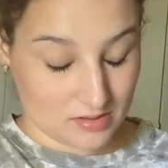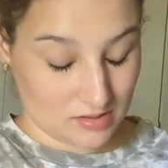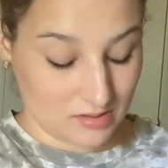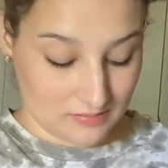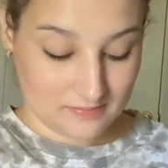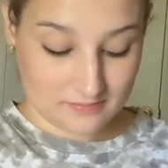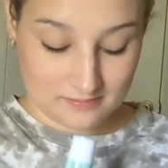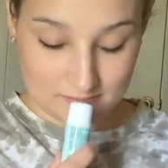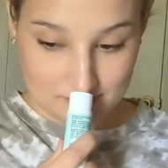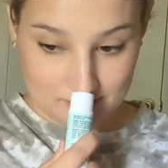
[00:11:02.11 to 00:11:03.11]

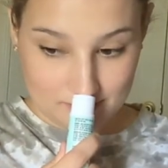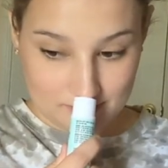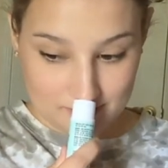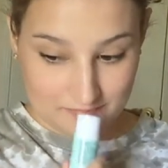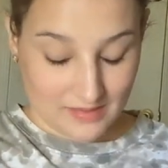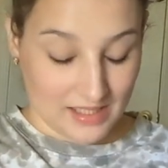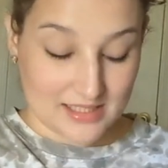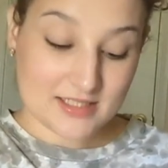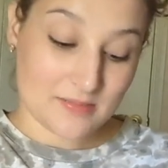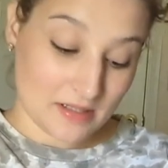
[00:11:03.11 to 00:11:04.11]

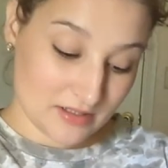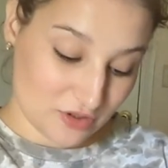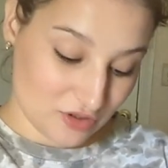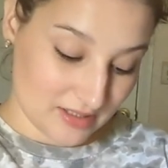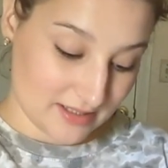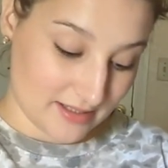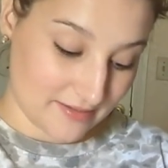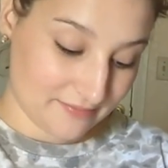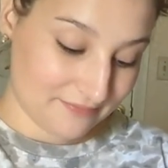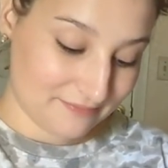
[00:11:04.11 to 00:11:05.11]
It smells
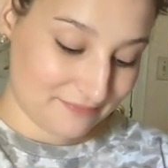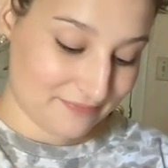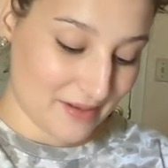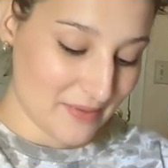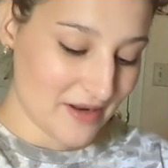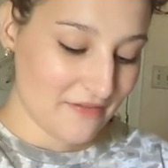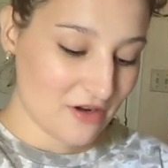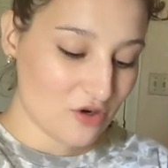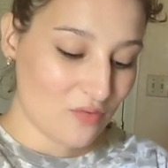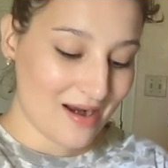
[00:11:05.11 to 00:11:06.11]
interesting, but I
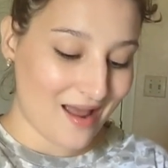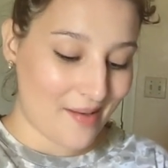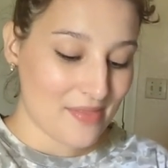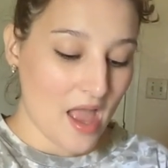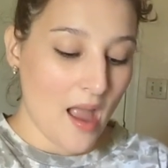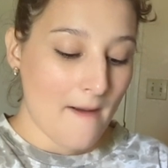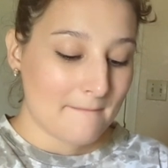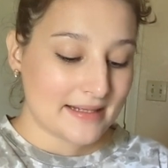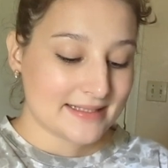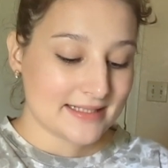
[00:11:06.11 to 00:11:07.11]
figured why not?
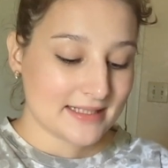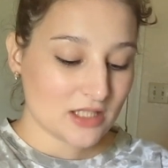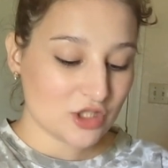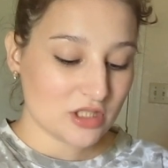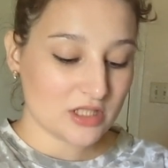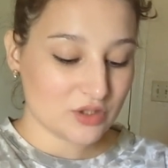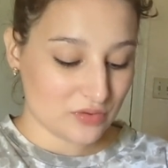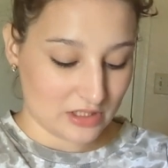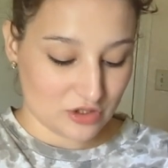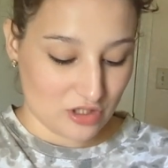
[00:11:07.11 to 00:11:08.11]
My C-section gets
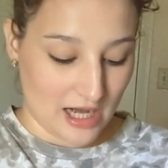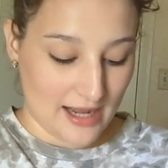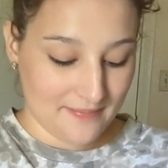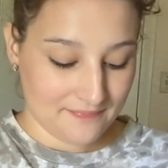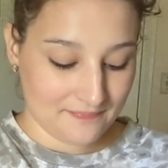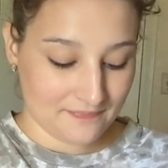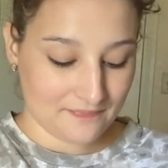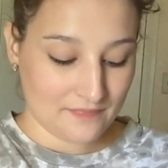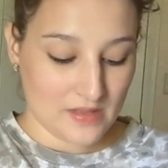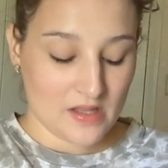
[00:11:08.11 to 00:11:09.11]
really dry,
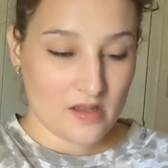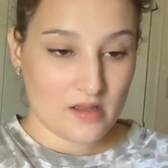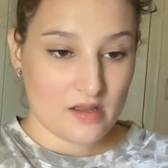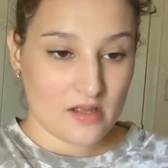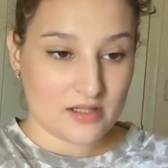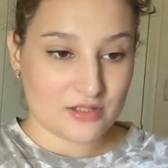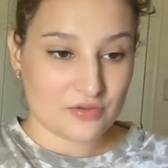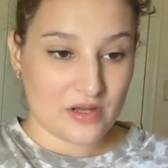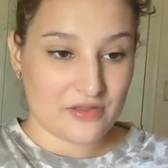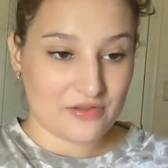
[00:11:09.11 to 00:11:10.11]
and
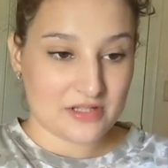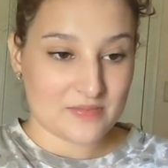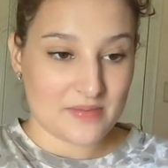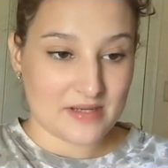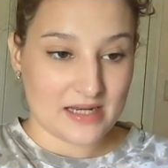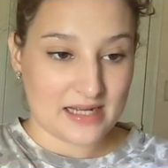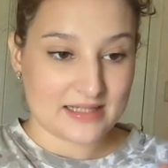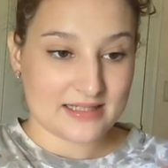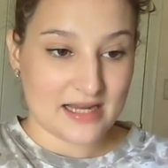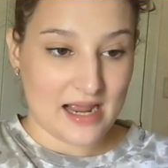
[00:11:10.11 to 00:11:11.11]
so I thought this might be
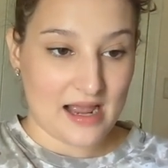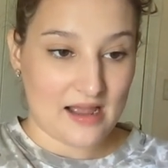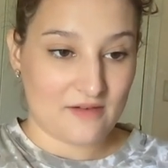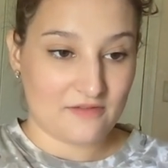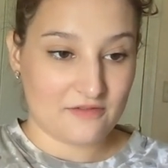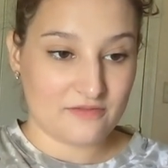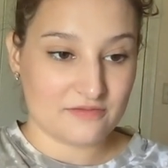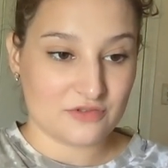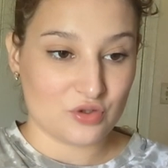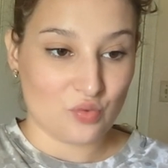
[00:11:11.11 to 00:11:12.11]
nice to have
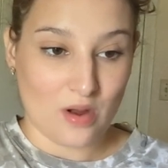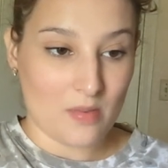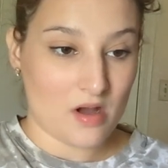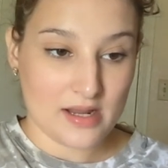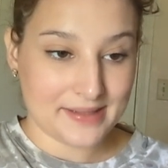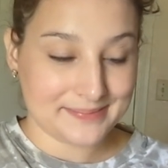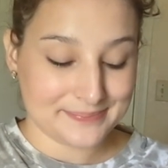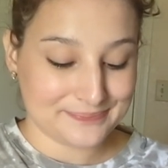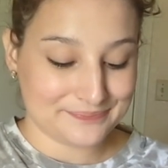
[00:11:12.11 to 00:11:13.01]
to rub on it.